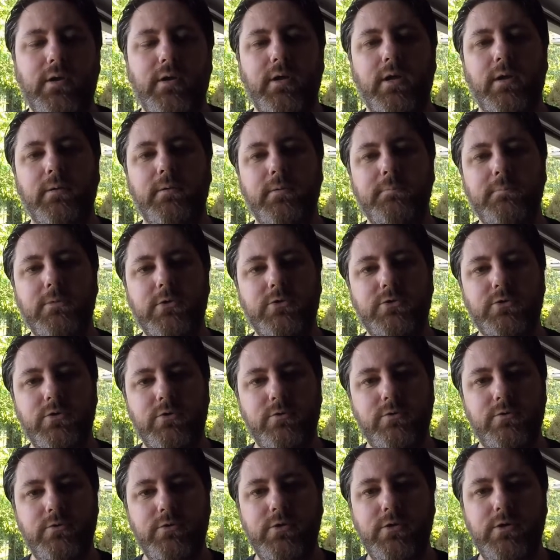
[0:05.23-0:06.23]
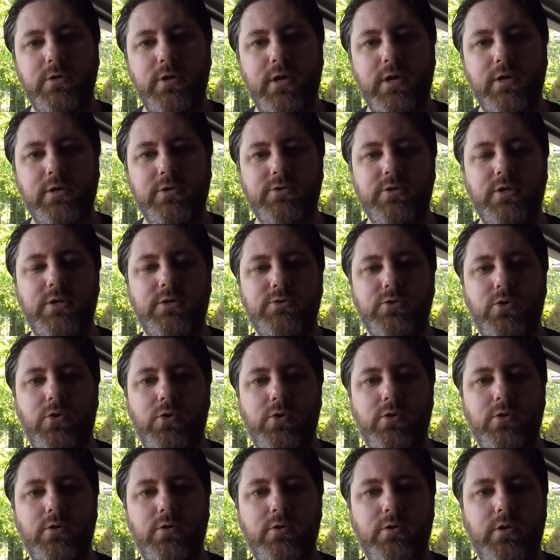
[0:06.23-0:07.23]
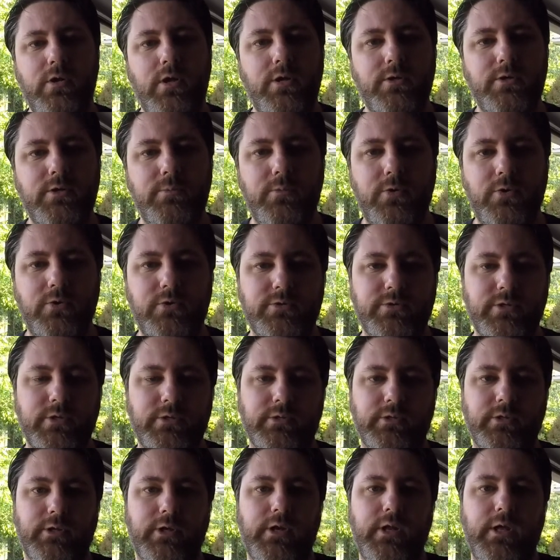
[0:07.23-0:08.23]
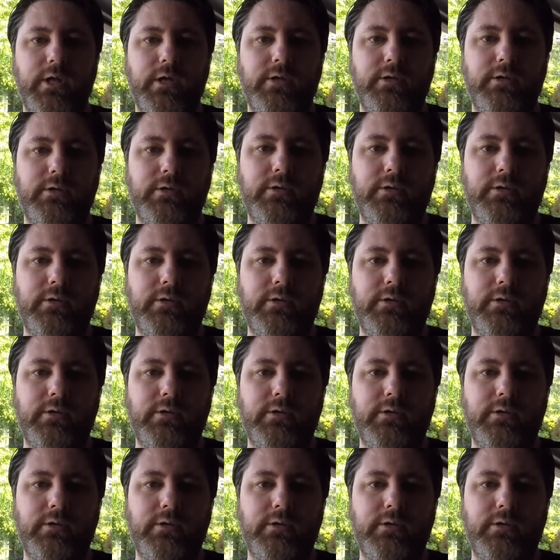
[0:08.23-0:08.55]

I'm going to be showing you how to change oil on your motorcycle today.